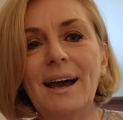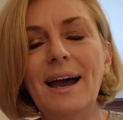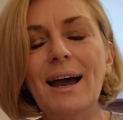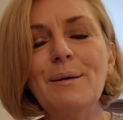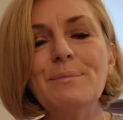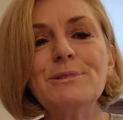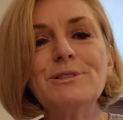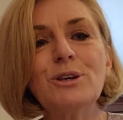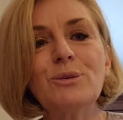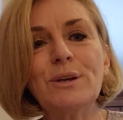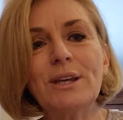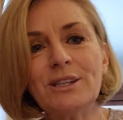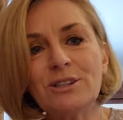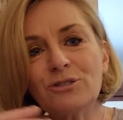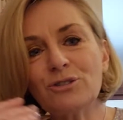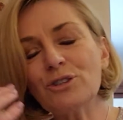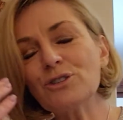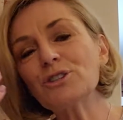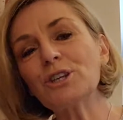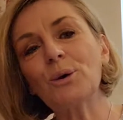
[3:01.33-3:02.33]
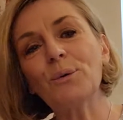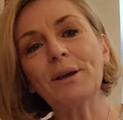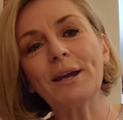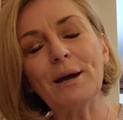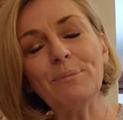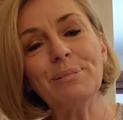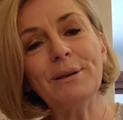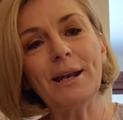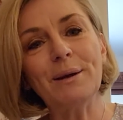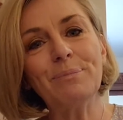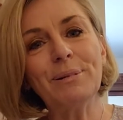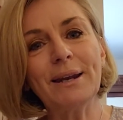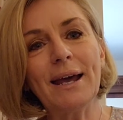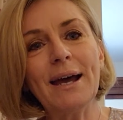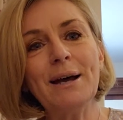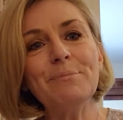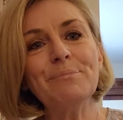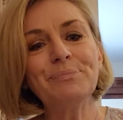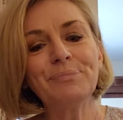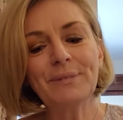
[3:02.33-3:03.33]
So estrogen's going up and up and
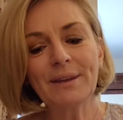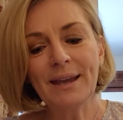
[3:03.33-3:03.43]
up,